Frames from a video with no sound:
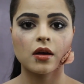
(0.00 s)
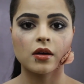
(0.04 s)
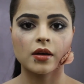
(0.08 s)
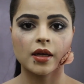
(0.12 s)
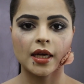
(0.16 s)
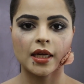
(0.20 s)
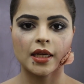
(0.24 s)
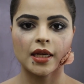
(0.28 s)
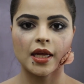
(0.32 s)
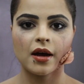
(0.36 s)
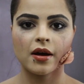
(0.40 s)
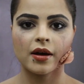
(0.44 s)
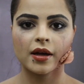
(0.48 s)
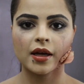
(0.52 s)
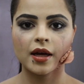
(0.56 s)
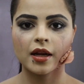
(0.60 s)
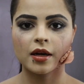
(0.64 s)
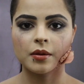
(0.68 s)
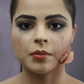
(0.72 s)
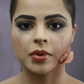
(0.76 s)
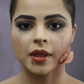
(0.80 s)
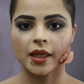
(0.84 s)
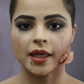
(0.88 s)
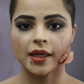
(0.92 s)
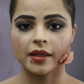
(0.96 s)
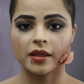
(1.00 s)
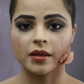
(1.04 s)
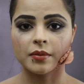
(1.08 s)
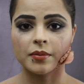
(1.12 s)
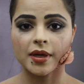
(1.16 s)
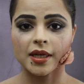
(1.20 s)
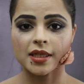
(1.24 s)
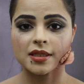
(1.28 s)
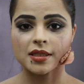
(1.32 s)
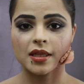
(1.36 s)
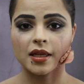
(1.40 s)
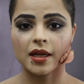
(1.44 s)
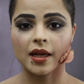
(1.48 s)
Okay, now I got it blended the
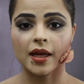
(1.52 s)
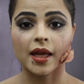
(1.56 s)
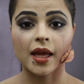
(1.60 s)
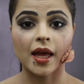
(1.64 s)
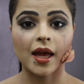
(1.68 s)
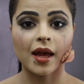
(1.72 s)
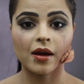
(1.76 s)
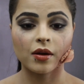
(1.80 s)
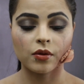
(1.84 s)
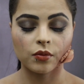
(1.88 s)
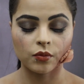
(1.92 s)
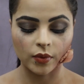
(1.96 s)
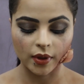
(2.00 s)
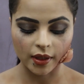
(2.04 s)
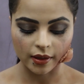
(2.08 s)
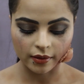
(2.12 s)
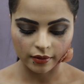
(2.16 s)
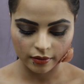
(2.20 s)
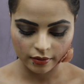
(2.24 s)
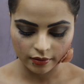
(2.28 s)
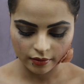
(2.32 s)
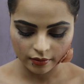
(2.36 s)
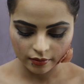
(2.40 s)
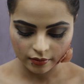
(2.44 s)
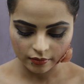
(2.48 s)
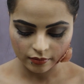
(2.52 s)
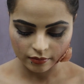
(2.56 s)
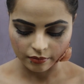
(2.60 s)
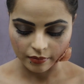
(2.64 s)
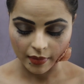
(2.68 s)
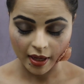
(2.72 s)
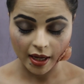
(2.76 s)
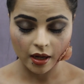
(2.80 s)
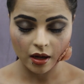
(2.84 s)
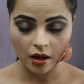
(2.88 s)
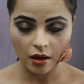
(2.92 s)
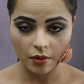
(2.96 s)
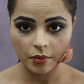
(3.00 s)
best that I can with
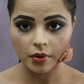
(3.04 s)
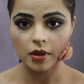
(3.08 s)
makeup,